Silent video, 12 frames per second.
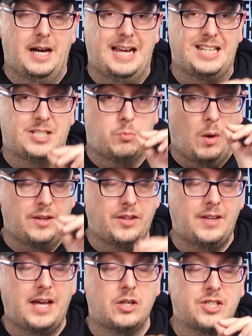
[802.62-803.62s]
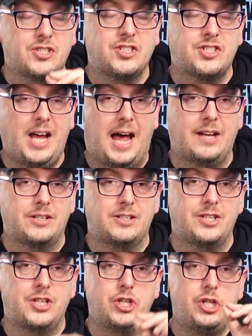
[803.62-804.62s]
It's whether they understand
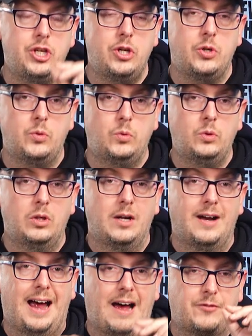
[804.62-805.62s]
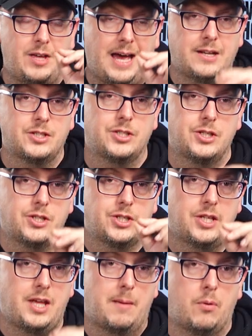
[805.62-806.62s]
that you have the answers
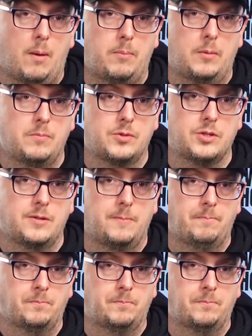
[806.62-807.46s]
to their problems.